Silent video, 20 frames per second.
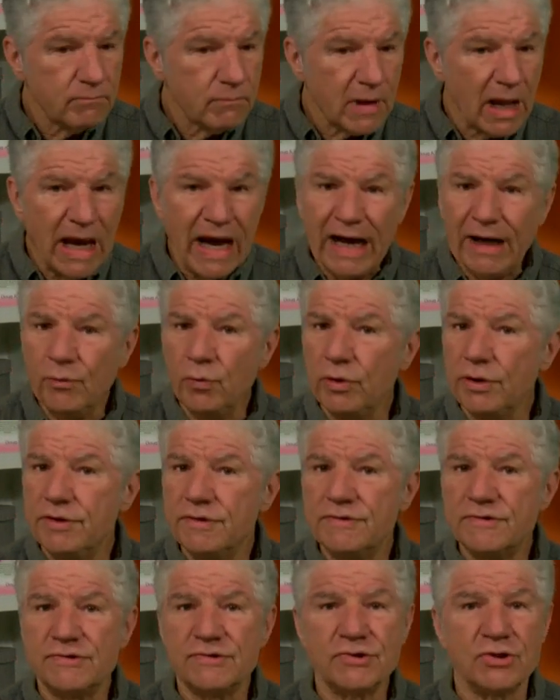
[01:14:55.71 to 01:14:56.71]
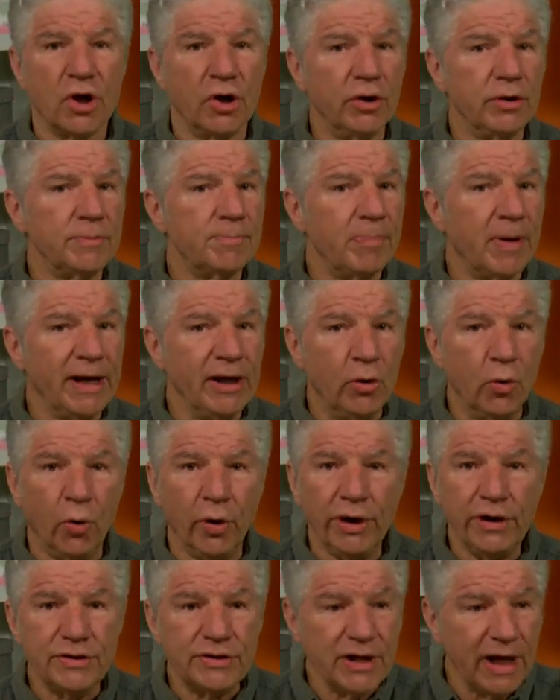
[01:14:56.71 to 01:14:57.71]
I would start by
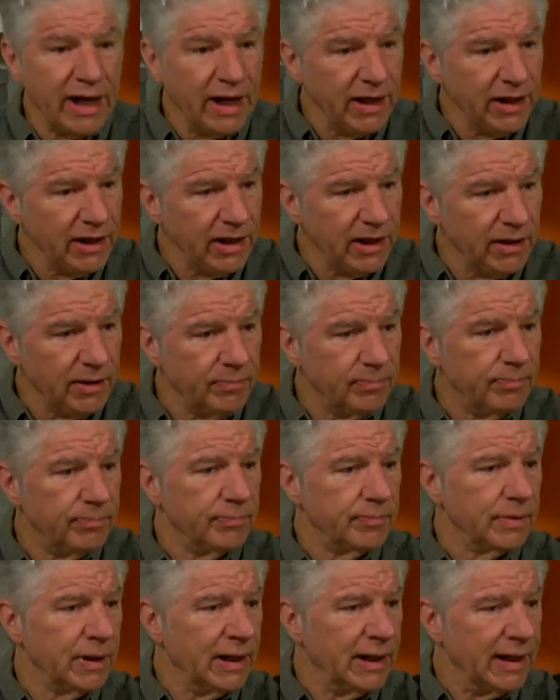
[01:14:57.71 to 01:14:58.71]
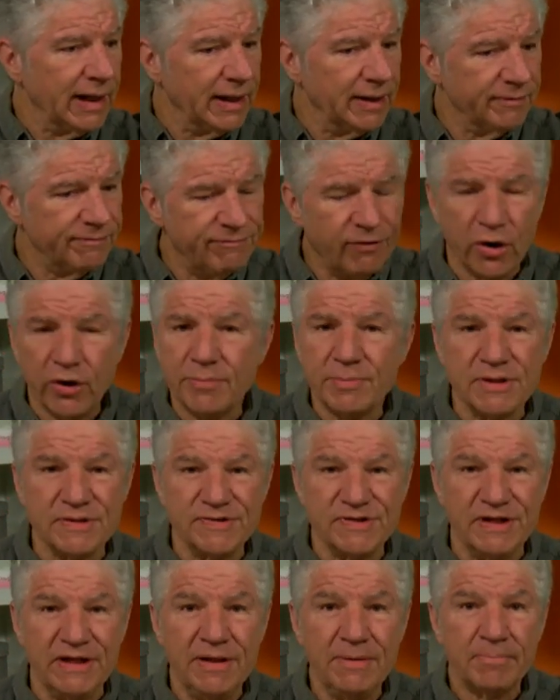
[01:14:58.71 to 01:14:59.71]
going to any uh,
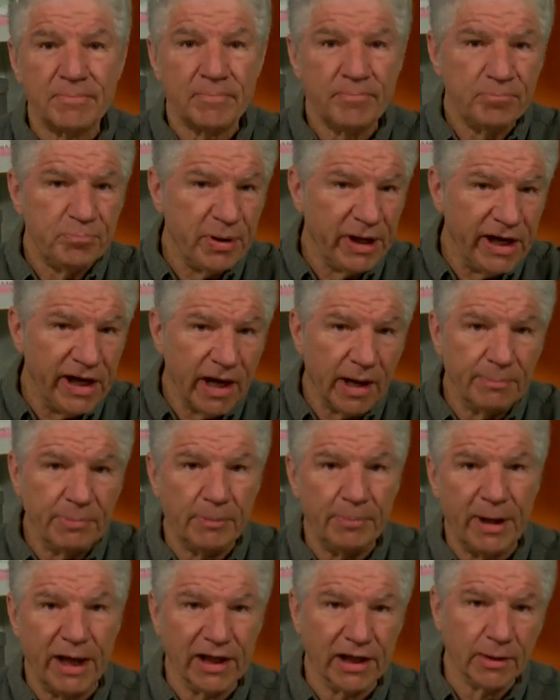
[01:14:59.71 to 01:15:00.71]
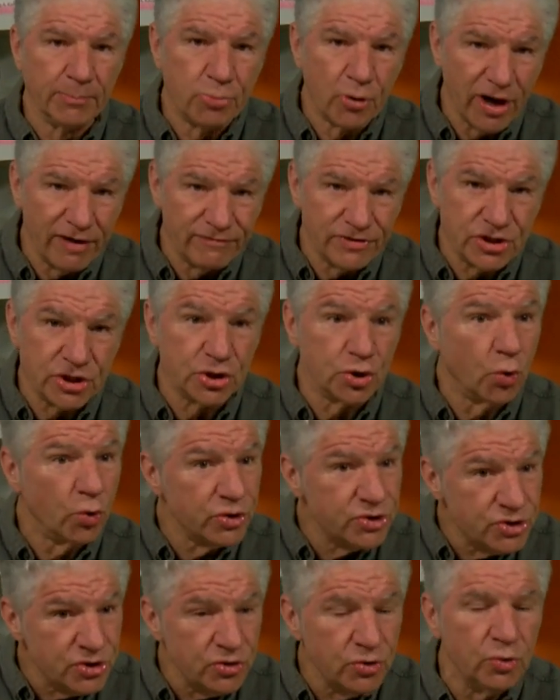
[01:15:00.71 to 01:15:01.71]
pharmacy picking up a bottle of Prevagen or
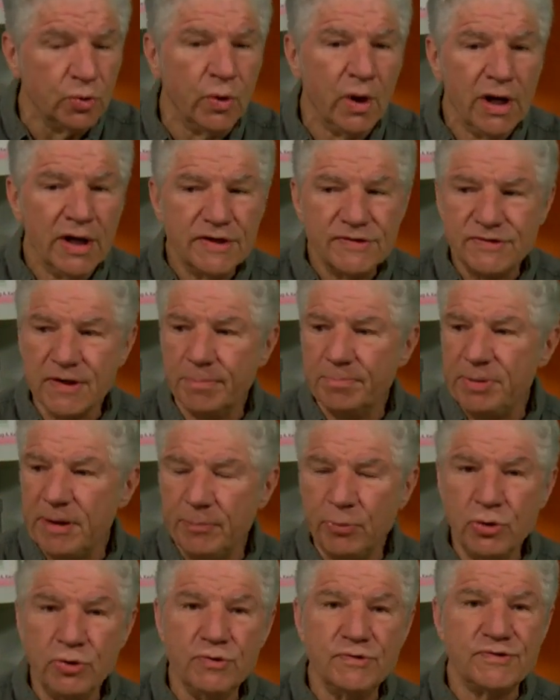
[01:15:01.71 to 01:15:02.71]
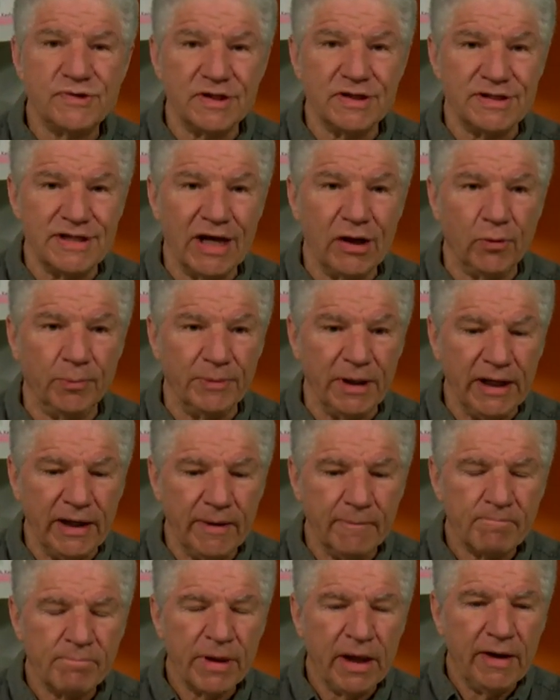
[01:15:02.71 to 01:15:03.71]
two. Some people used to tell me
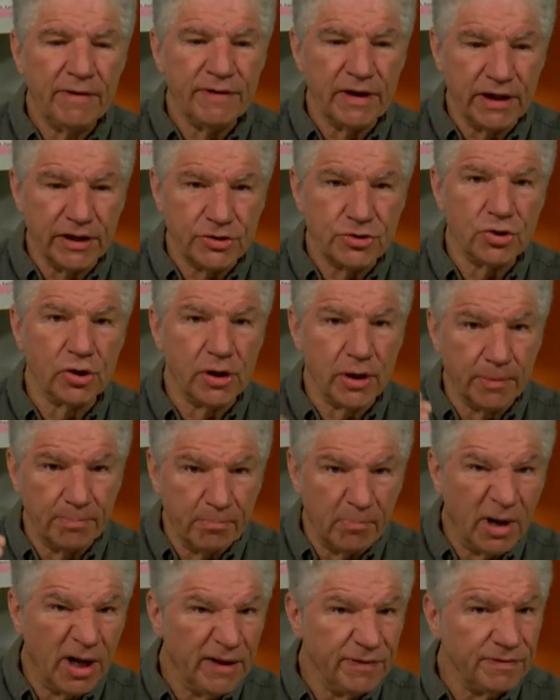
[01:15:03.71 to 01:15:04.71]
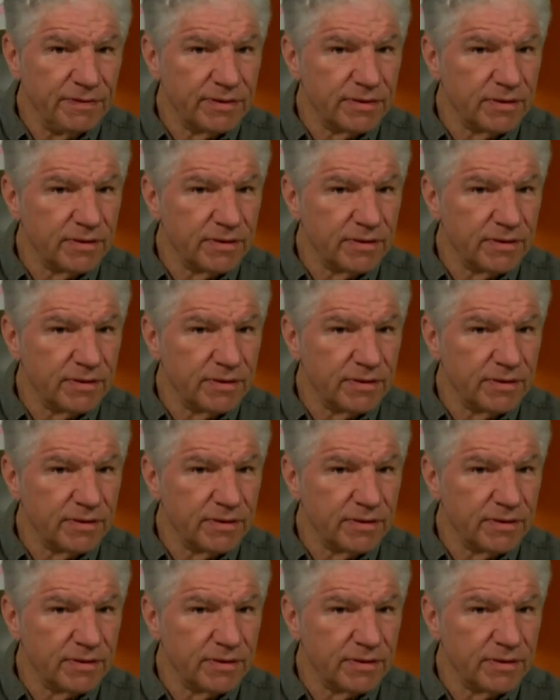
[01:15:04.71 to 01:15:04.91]
that it took a month,